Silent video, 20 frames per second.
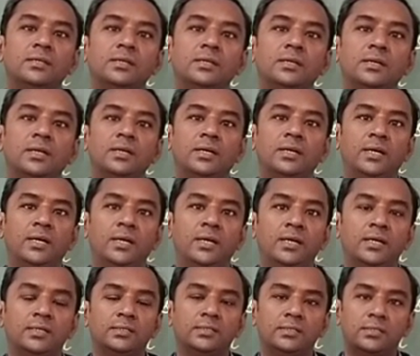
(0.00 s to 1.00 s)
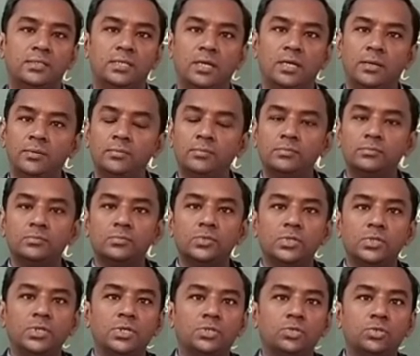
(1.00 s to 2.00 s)

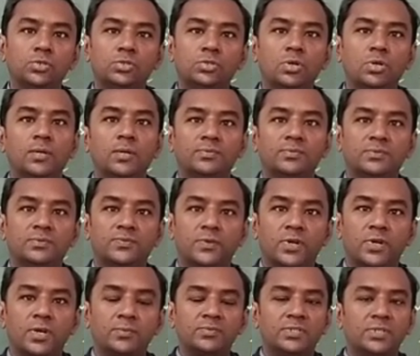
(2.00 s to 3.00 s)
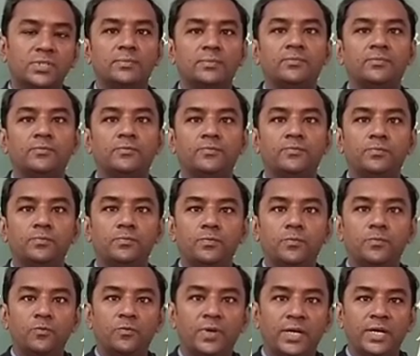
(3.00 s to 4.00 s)
to stop from
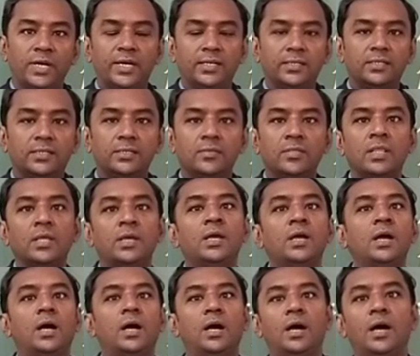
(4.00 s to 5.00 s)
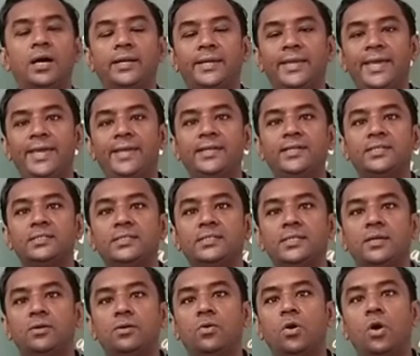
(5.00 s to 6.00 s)
some work, or
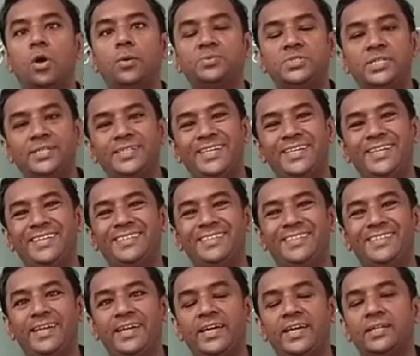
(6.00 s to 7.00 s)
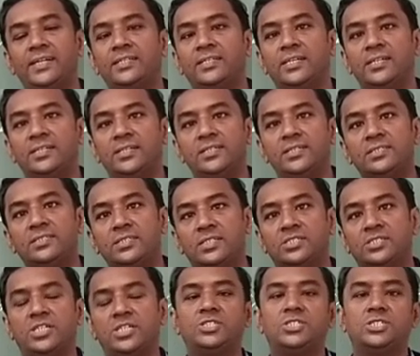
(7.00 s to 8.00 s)
another option is that there is
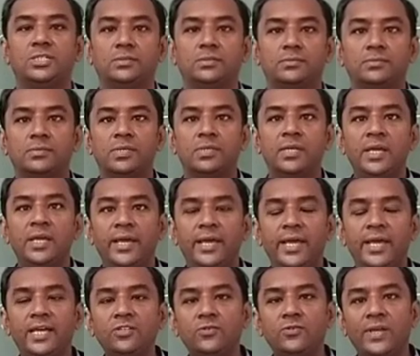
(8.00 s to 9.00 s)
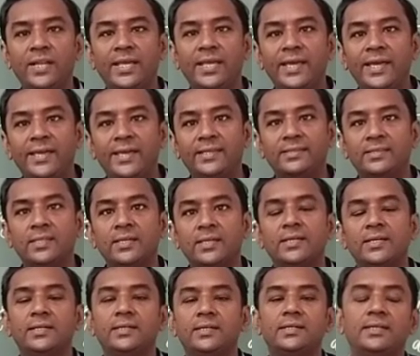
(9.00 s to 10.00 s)
suggestion, as well as
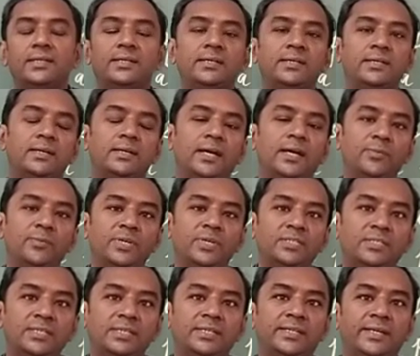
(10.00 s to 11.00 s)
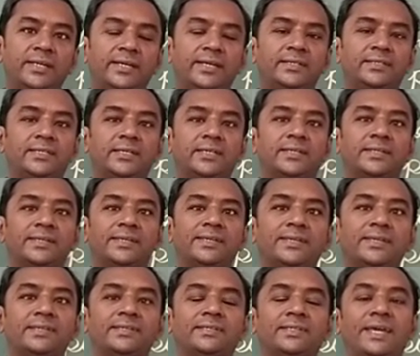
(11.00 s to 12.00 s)
I must say that there
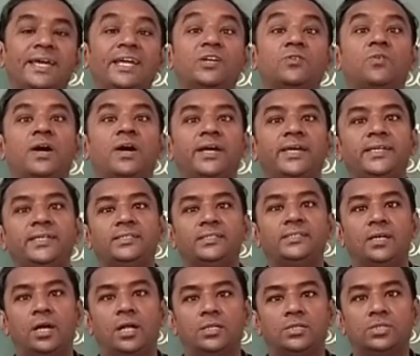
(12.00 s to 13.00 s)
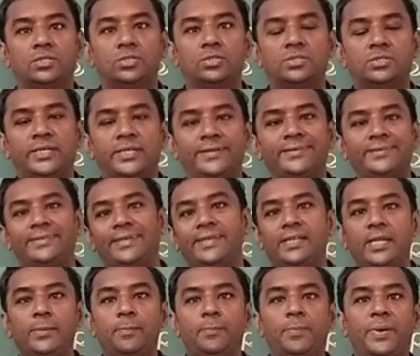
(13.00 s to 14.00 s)
is advice also sent
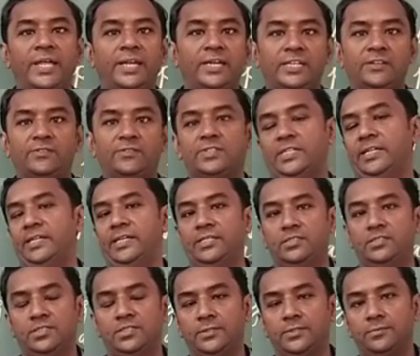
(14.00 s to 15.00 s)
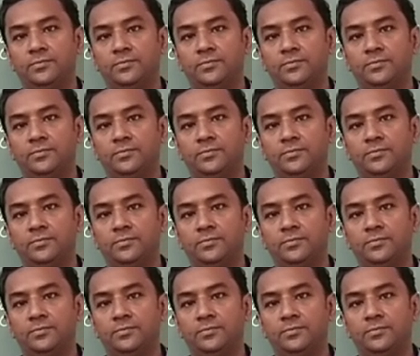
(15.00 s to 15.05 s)
in imperative sentences.